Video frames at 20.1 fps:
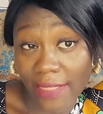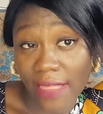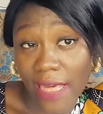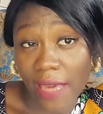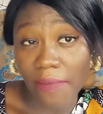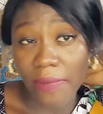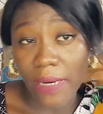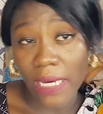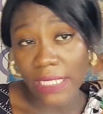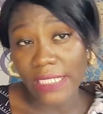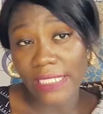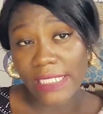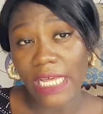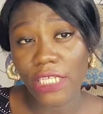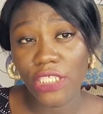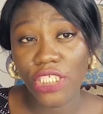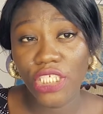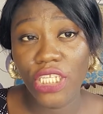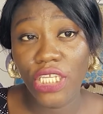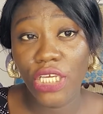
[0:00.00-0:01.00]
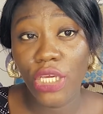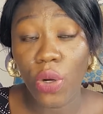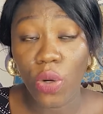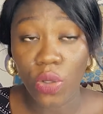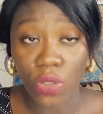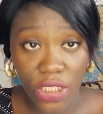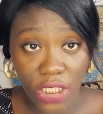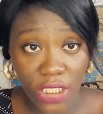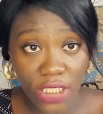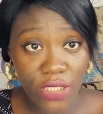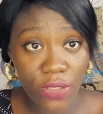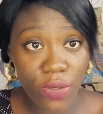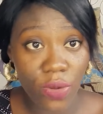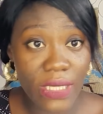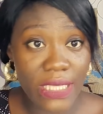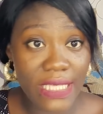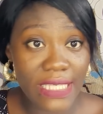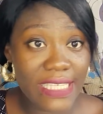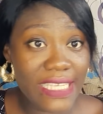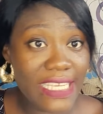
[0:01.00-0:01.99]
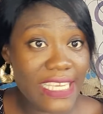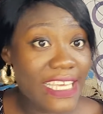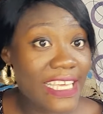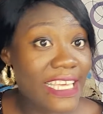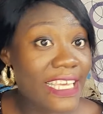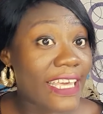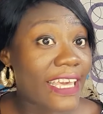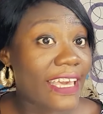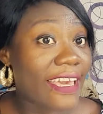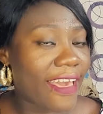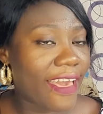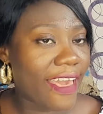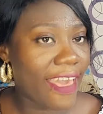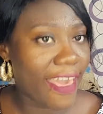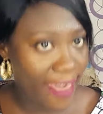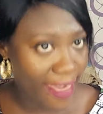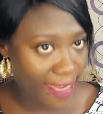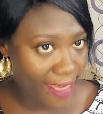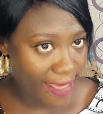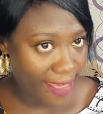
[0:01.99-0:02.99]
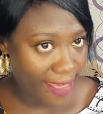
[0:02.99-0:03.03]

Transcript: their back is actually on, so it's Ike.